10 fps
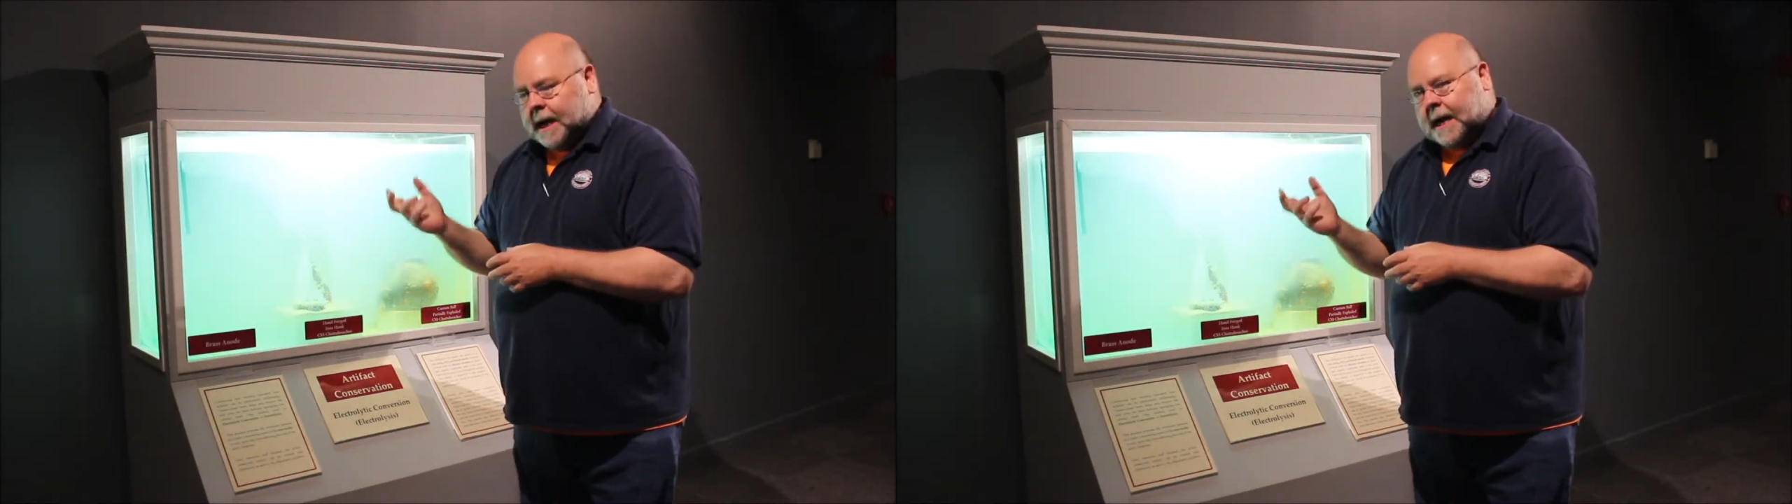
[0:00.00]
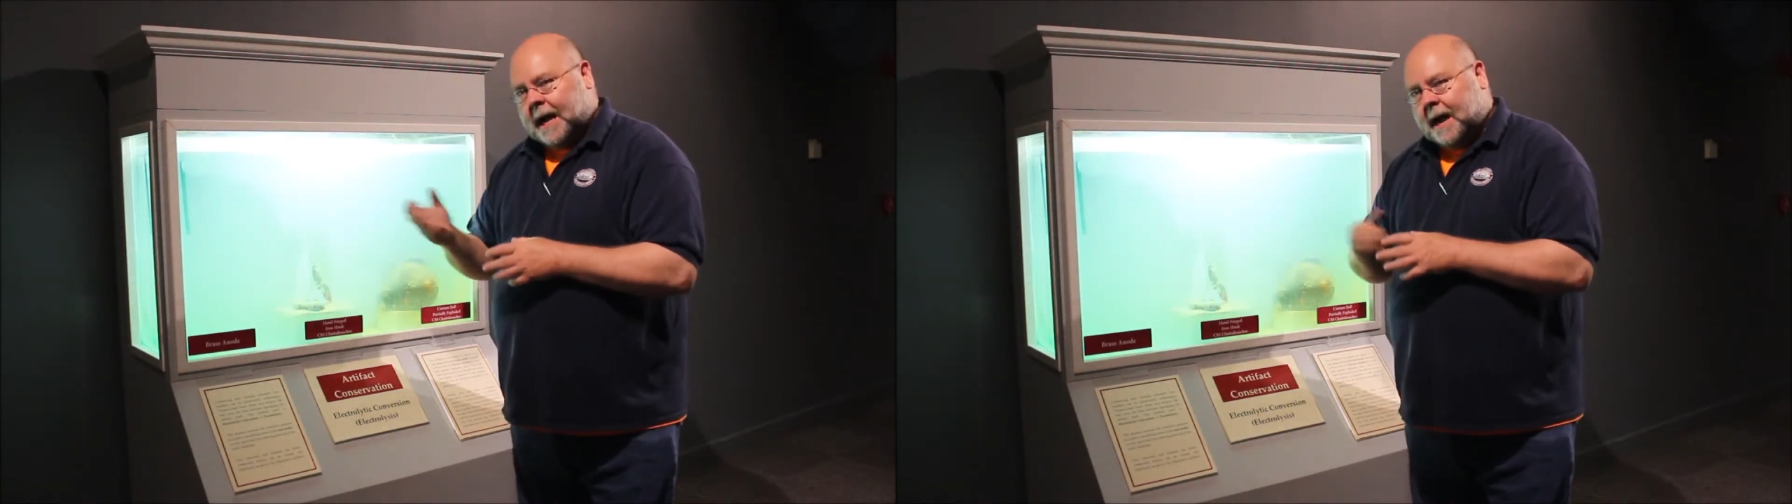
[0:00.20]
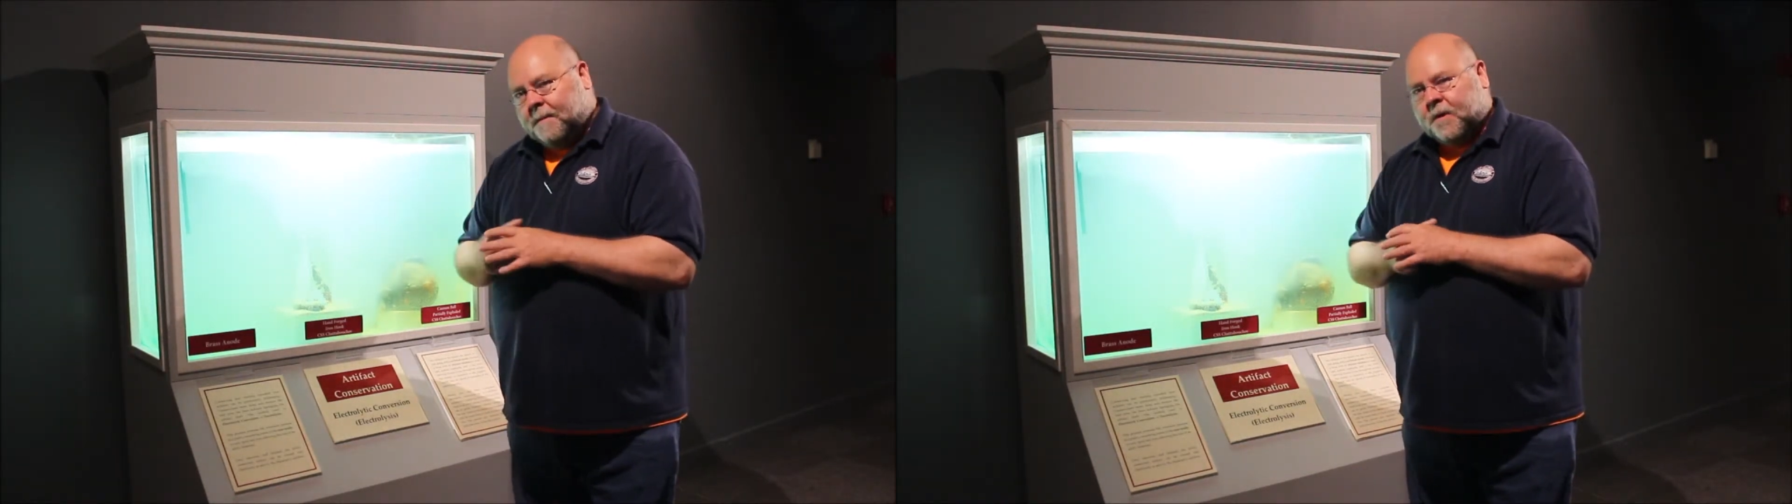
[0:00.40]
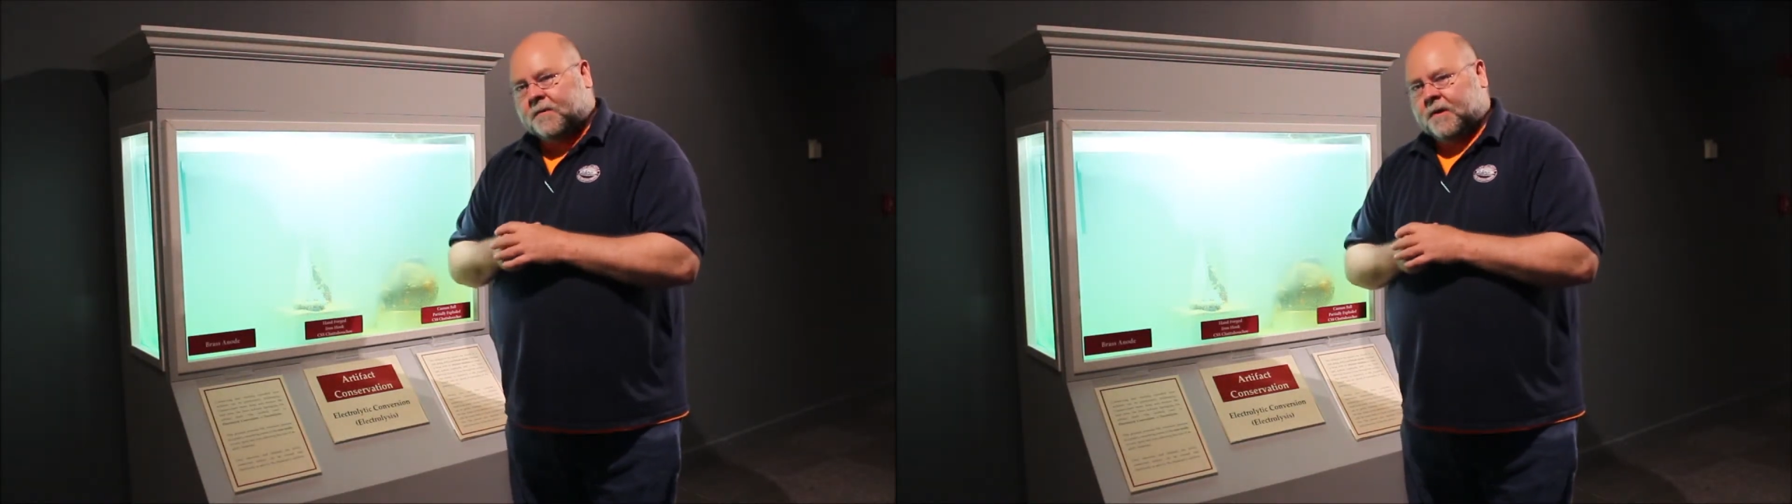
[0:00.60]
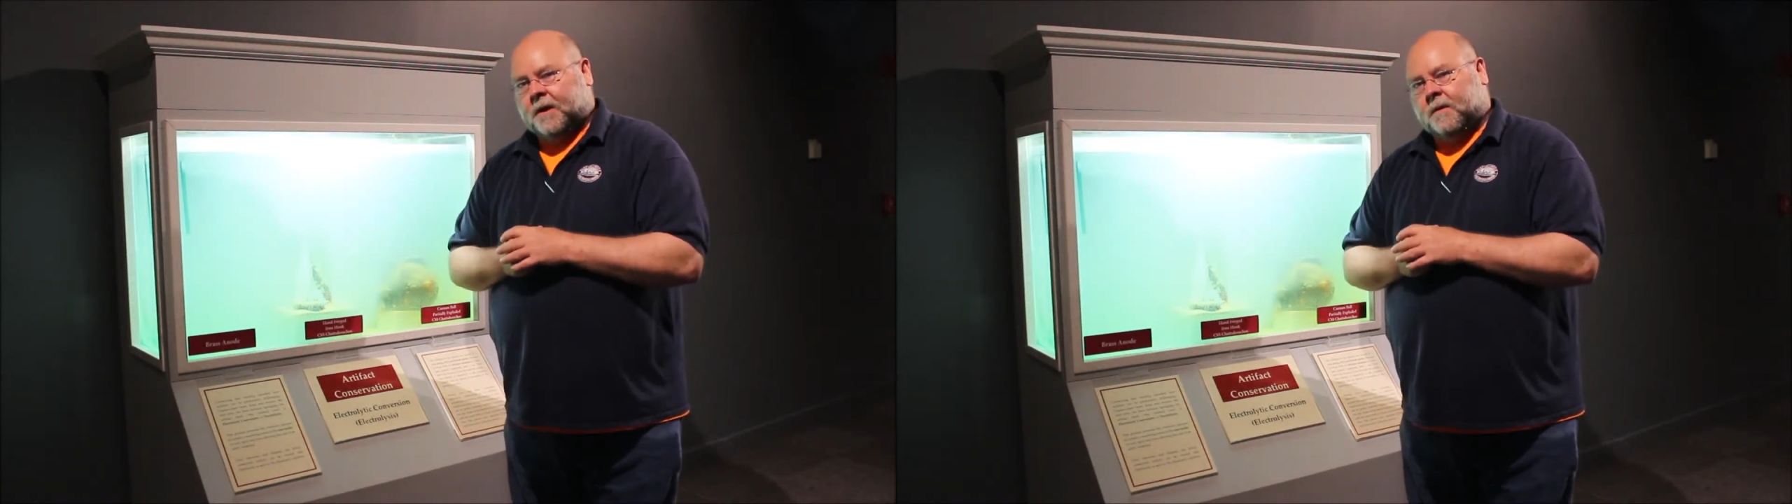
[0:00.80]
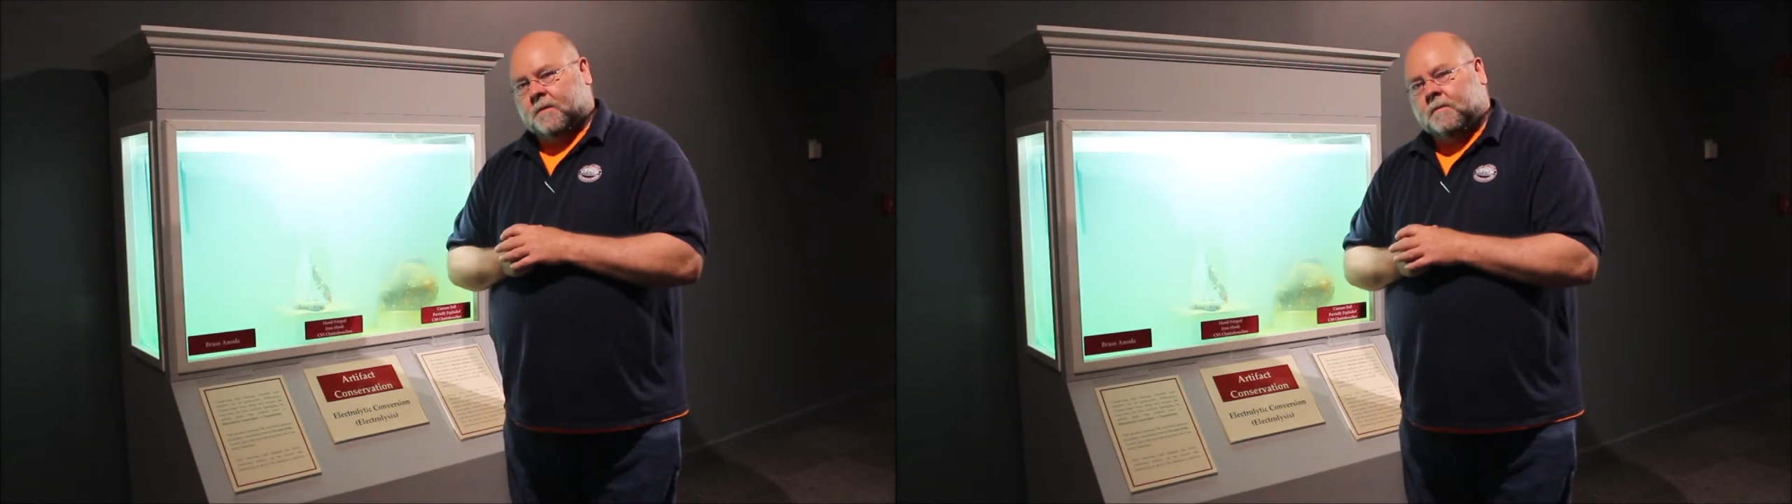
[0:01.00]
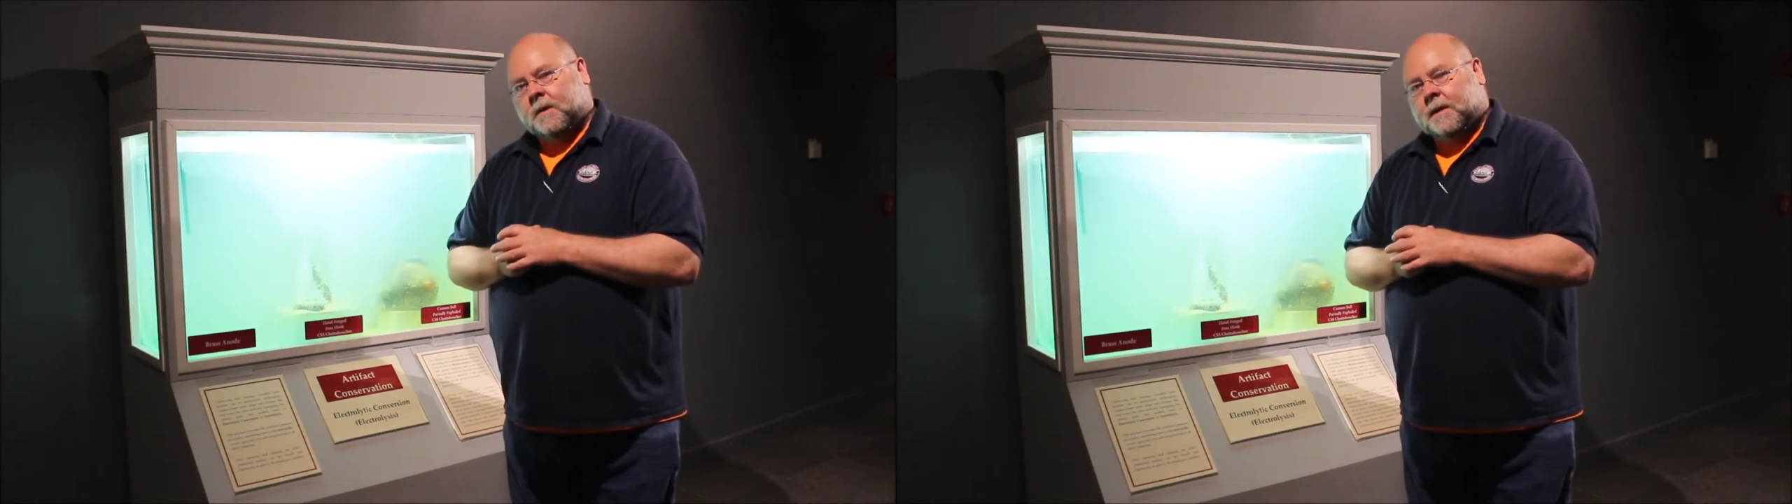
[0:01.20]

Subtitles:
Copper, though,